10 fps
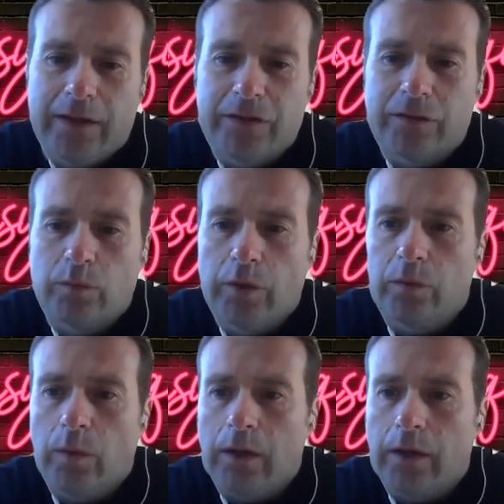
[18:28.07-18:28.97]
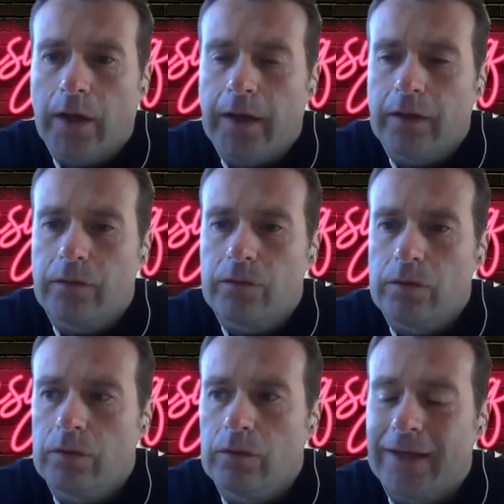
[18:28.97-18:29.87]
just worthwhile going
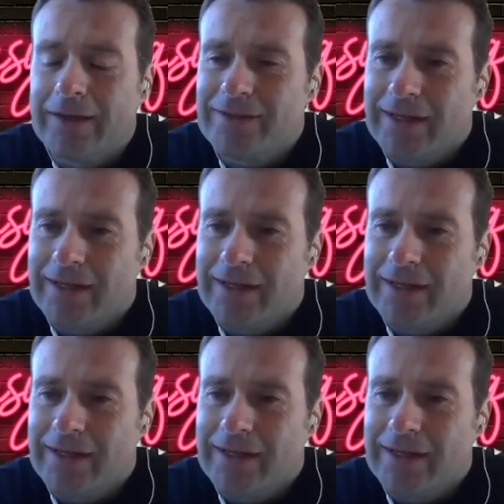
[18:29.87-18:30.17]
through and just